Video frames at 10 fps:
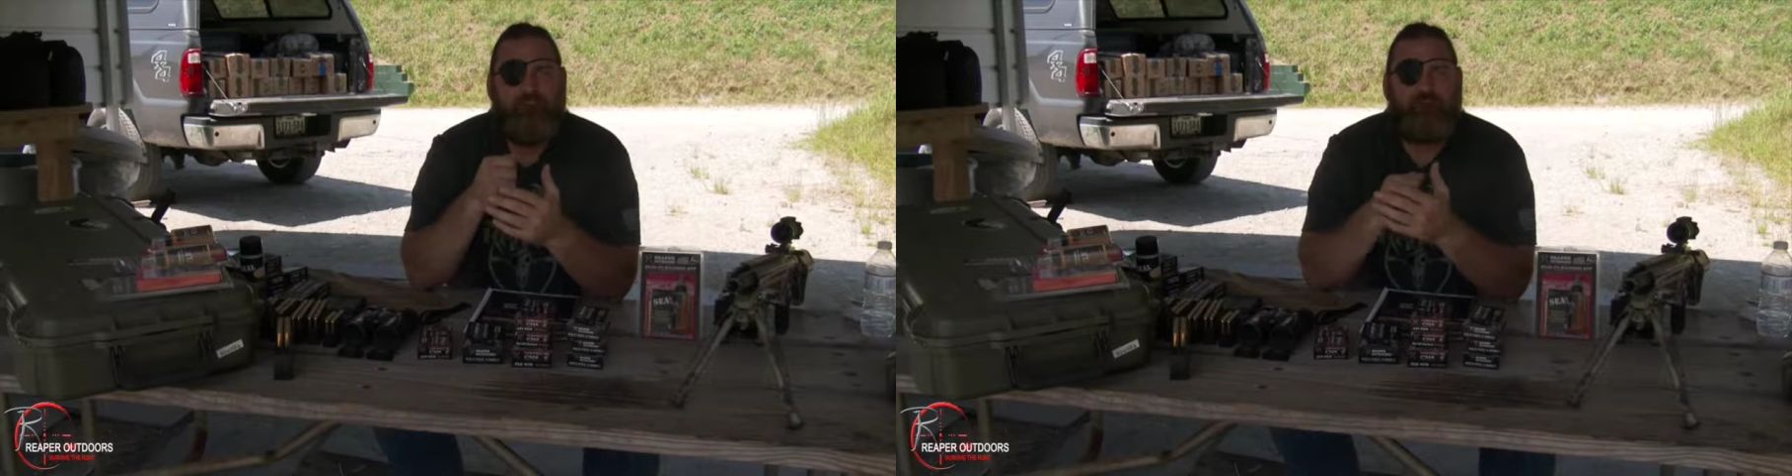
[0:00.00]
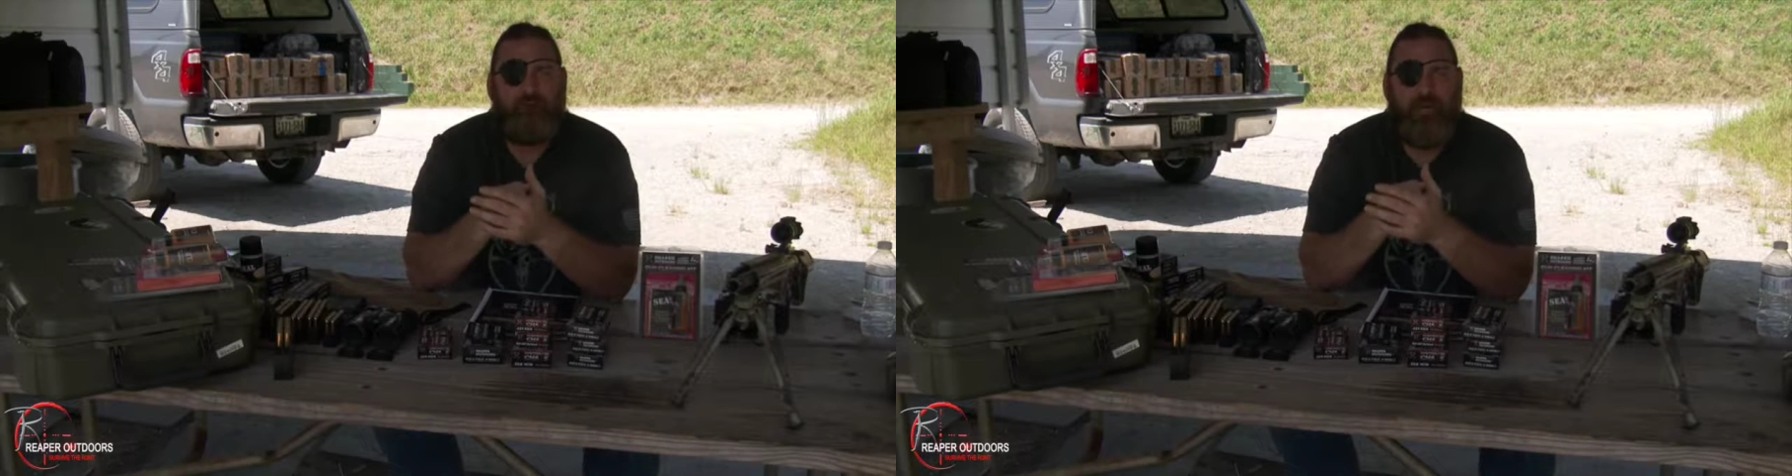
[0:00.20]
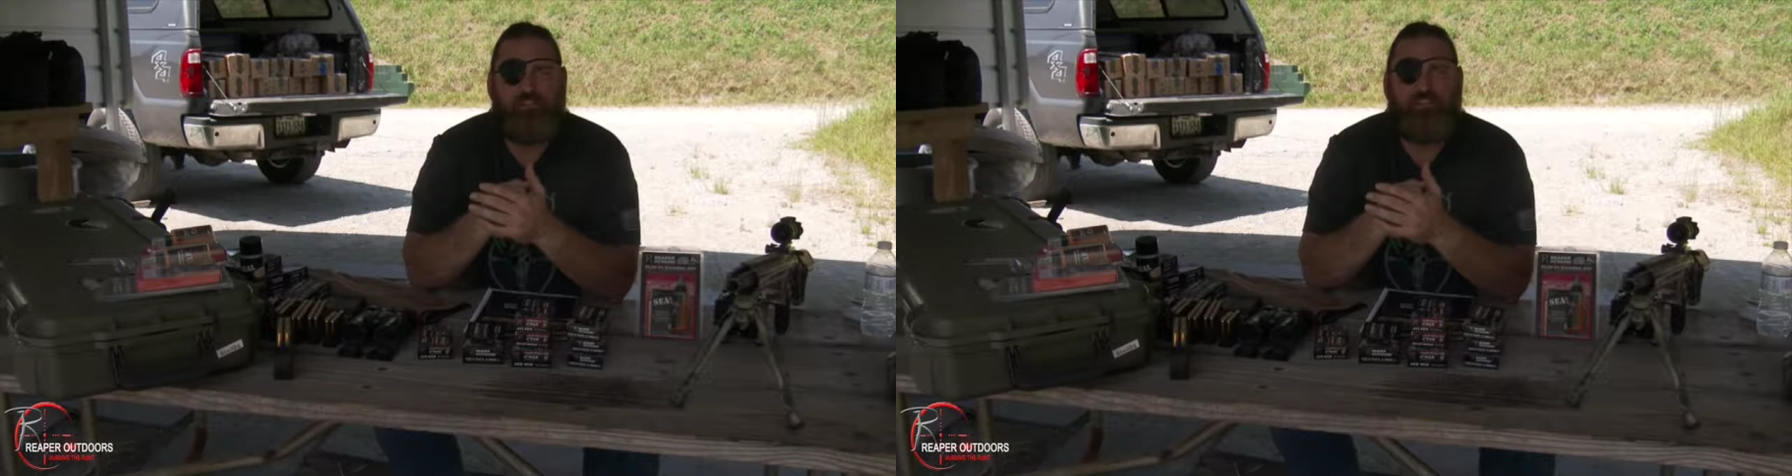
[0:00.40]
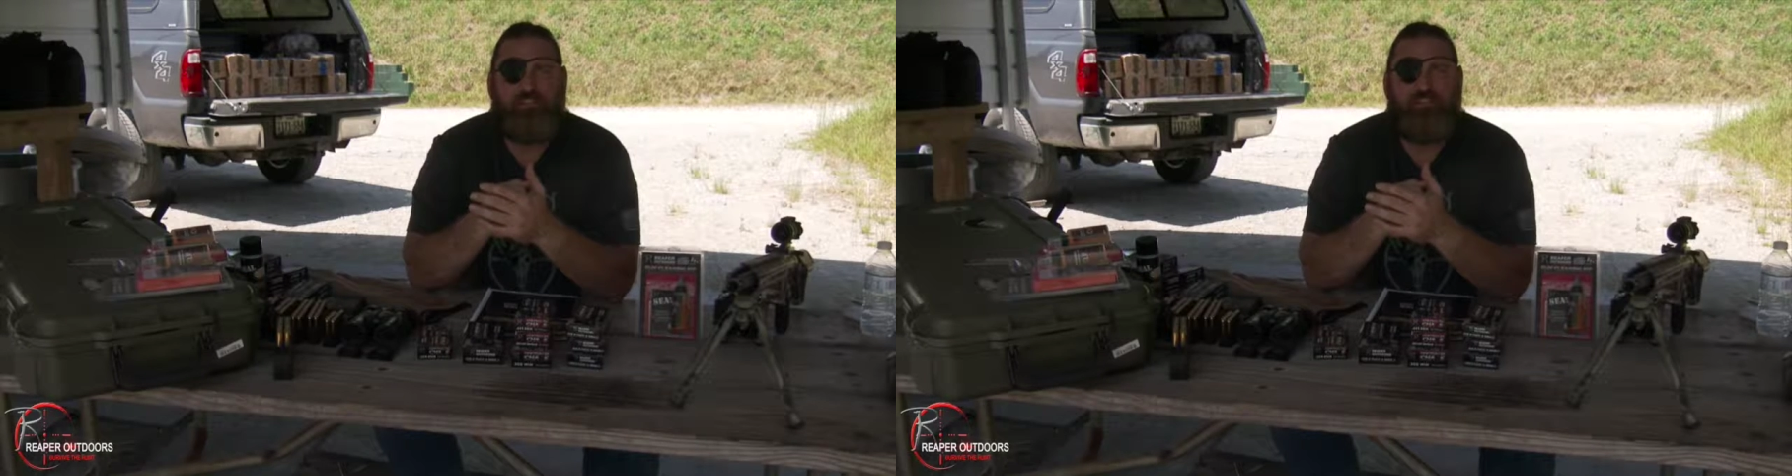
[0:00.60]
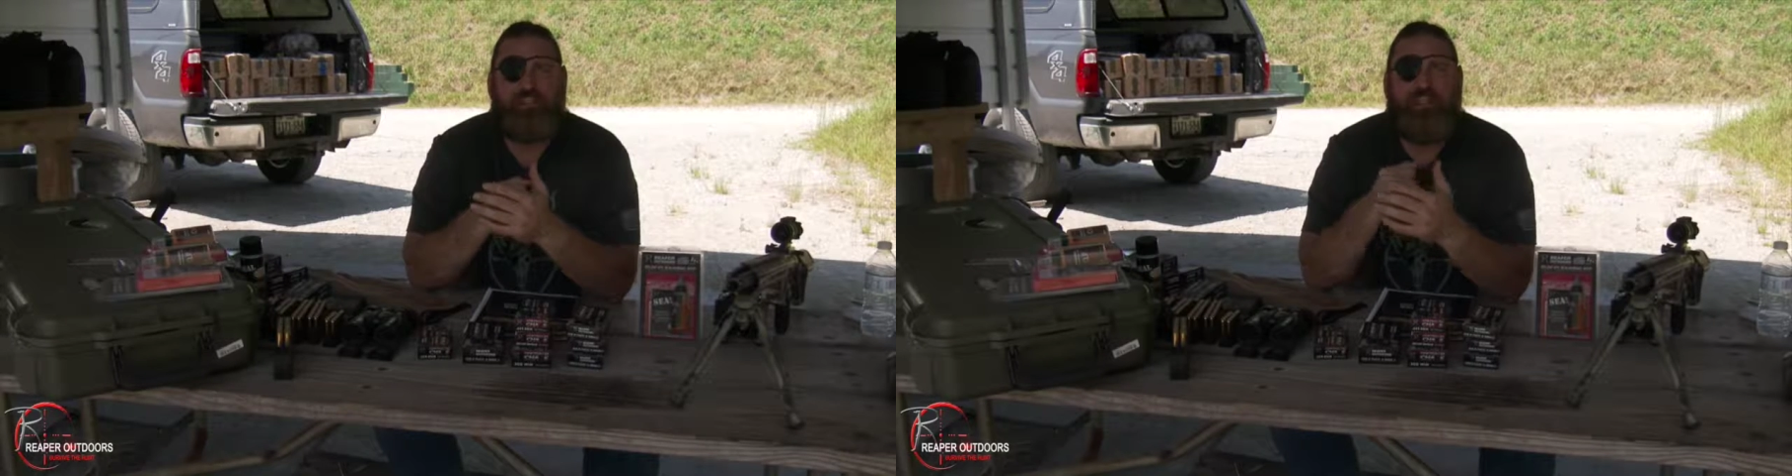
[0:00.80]

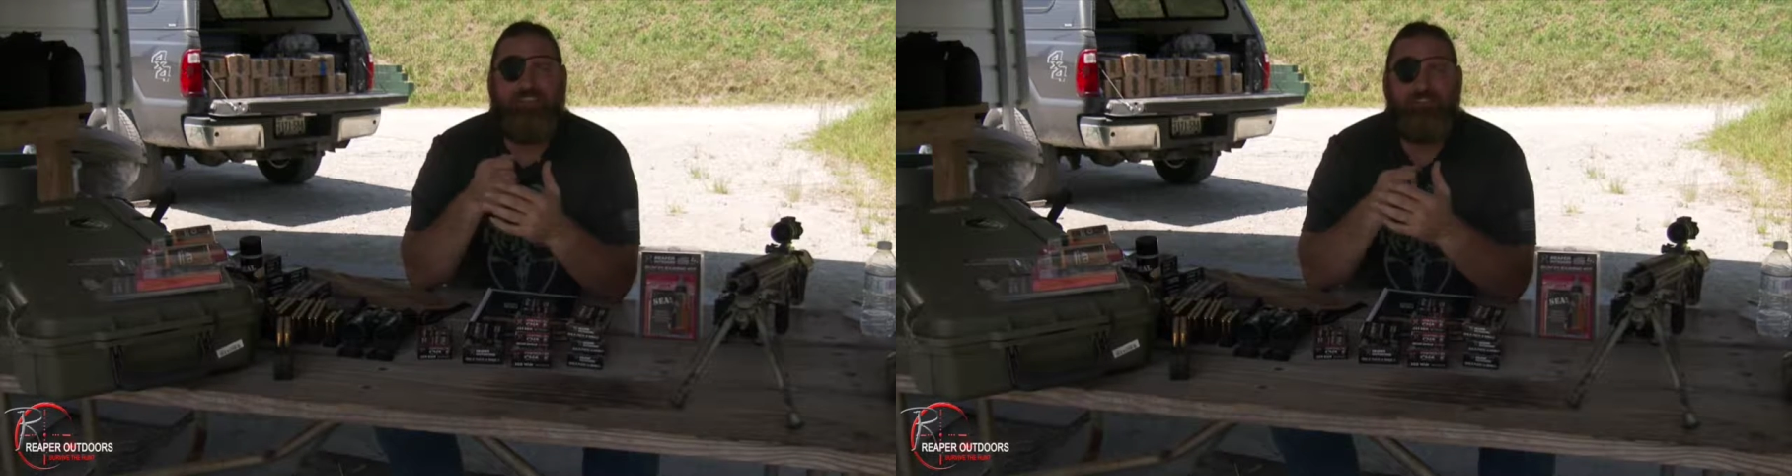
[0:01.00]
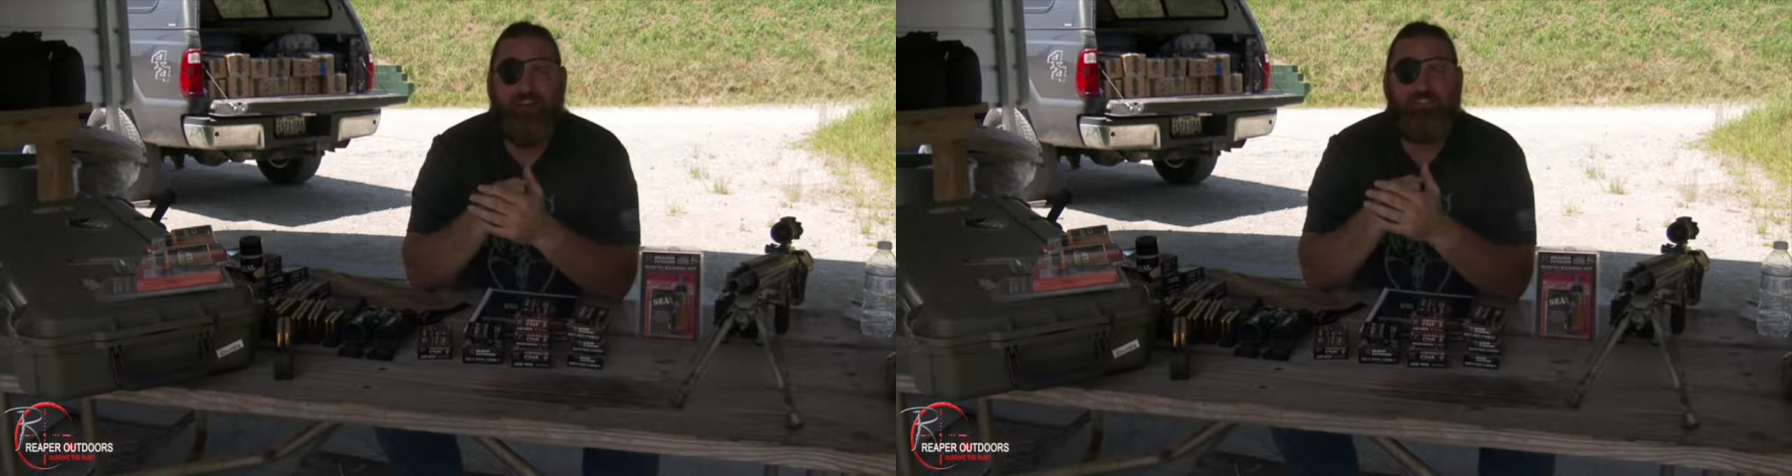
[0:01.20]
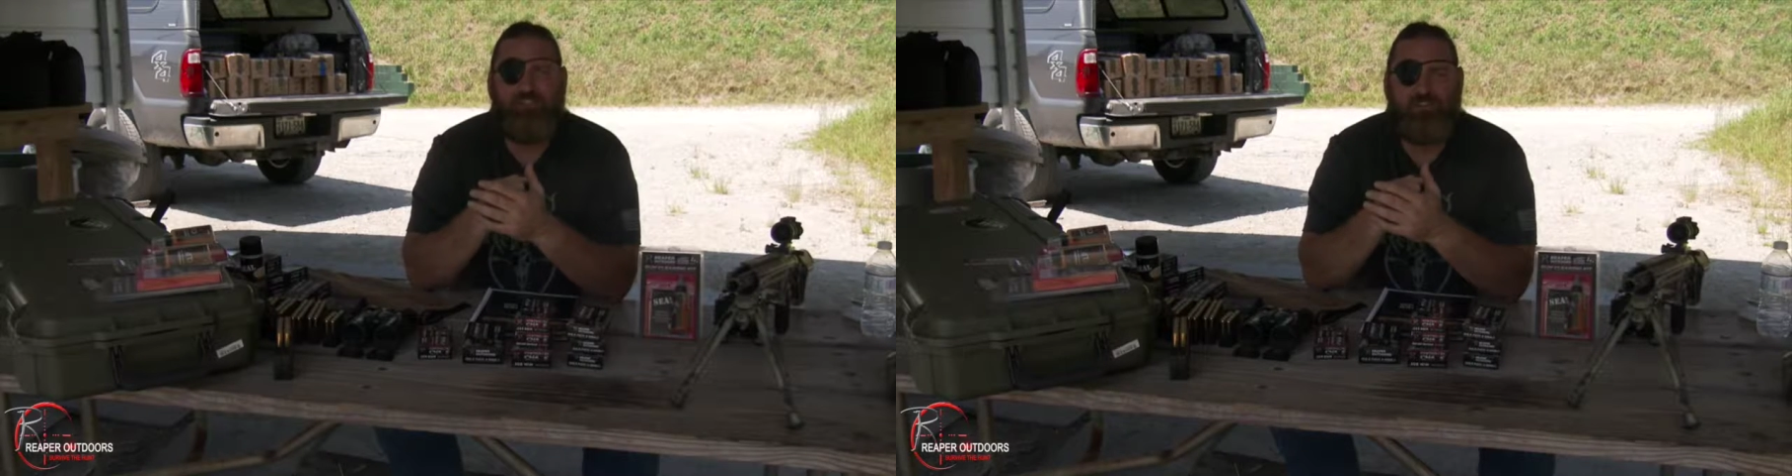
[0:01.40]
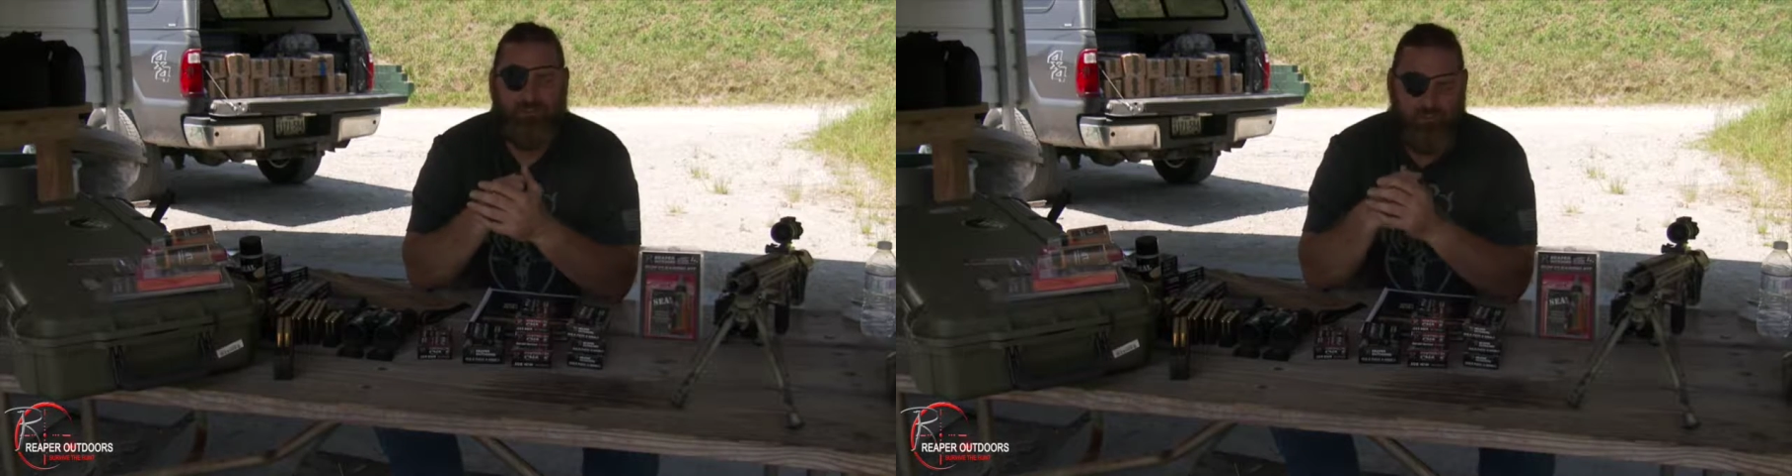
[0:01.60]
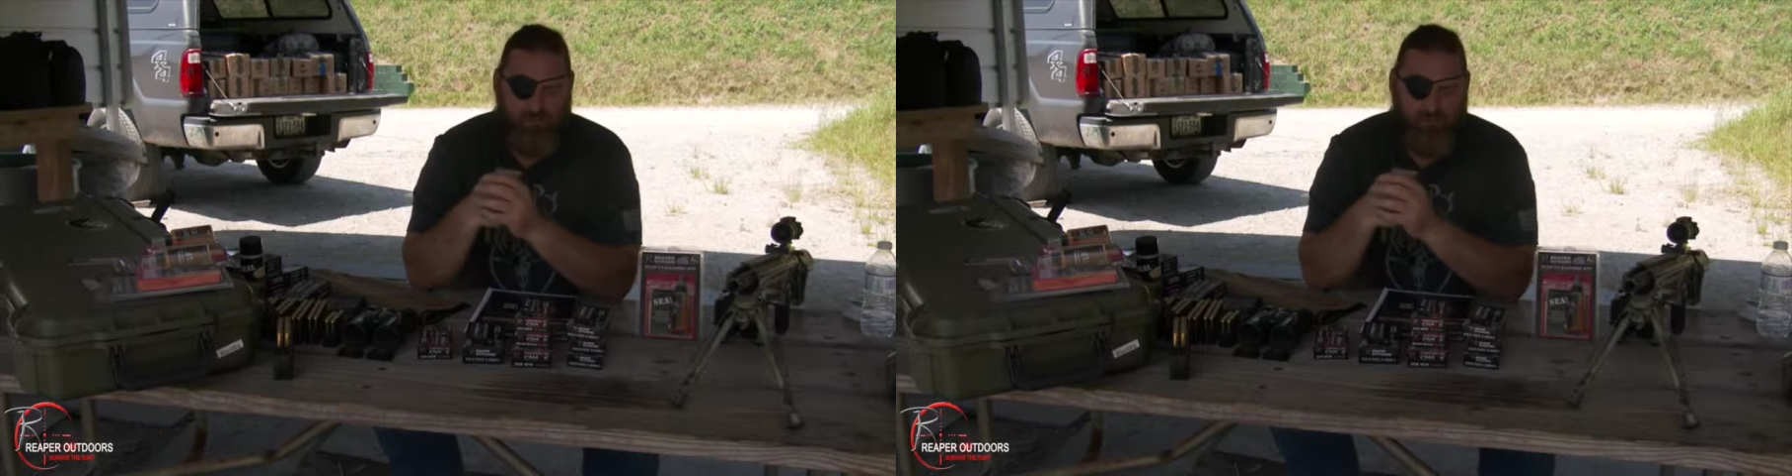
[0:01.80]
patriots and veterans.